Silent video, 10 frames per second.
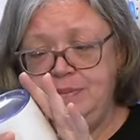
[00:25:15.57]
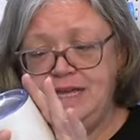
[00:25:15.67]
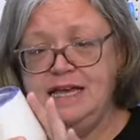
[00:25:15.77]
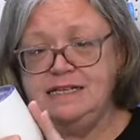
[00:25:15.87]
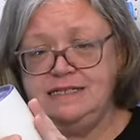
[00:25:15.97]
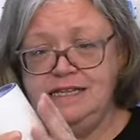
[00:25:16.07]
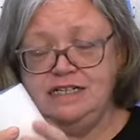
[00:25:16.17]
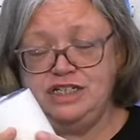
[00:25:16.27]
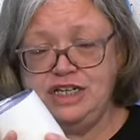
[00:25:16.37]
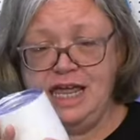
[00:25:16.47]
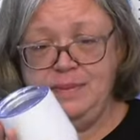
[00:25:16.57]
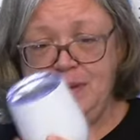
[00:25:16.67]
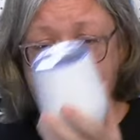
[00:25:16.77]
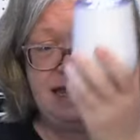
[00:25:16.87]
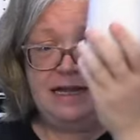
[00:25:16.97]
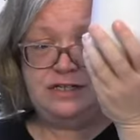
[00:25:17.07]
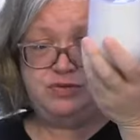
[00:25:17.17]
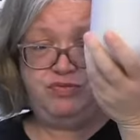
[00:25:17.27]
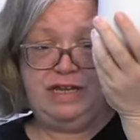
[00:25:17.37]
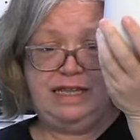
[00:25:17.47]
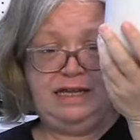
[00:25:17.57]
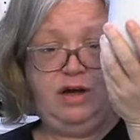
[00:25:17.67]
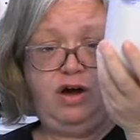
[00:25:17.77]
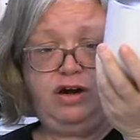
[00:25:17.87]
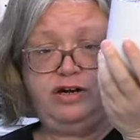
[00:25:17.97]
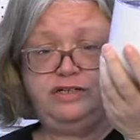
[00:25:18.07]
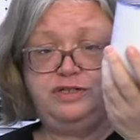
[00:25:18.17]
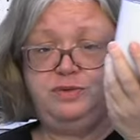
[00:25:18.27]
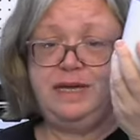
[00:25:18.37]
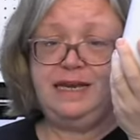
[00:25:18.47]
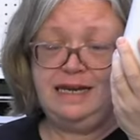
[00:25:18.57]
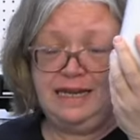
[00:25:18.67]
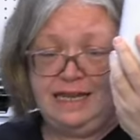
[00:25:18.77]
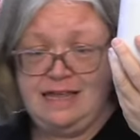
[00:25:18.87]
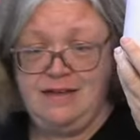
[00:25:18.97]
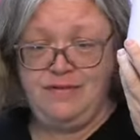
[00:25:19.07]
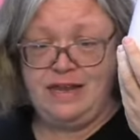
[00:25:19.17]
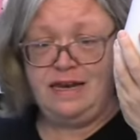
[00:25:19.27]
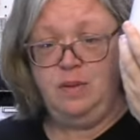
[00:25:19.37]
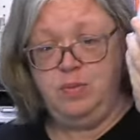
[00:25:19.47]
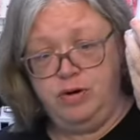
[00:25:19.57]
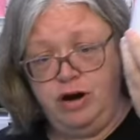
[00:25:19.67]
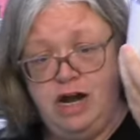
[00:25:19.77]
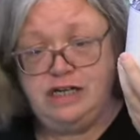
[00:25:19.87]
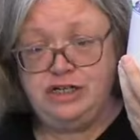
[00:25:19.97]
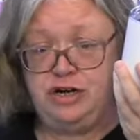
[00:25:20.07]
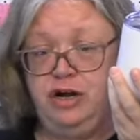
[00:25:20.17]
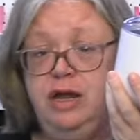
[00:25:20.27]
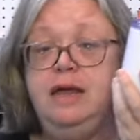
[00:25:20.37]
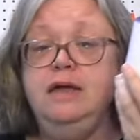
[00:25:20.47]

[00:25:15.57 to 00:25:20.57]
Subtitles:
because of this shape, it's really hard to get an even pressure.